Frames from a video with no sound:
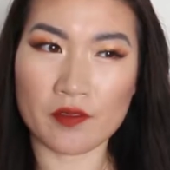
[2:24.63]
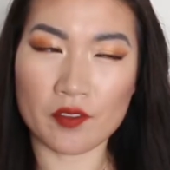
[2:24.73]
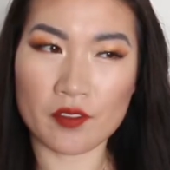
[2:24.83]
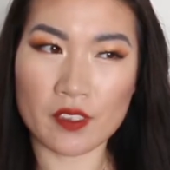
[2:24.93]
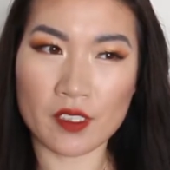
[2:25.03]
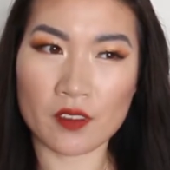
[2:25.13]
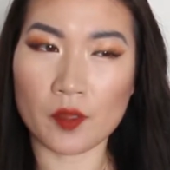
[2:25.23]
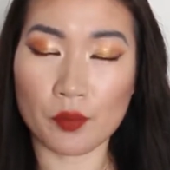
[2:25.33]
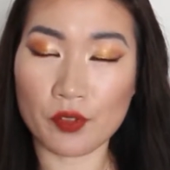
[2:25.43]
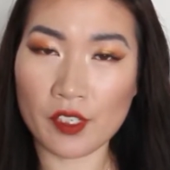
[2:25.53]
using a
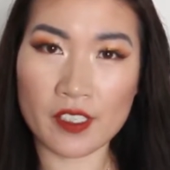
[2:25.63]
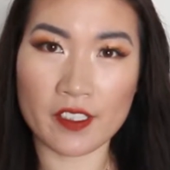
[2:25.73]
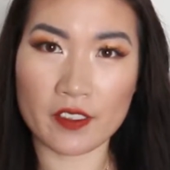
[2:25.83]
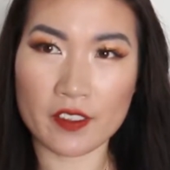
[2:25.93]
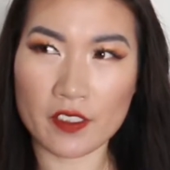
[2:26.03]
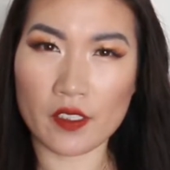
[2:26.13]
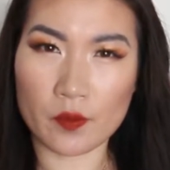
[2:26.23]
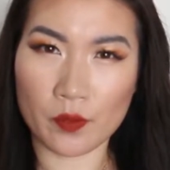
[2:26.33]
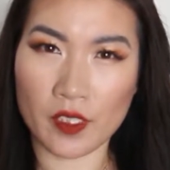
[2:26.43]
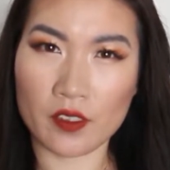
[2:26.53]
product as
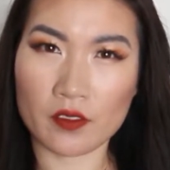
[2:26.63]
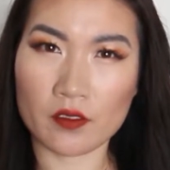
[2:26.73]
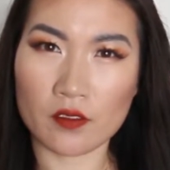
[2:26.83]
well.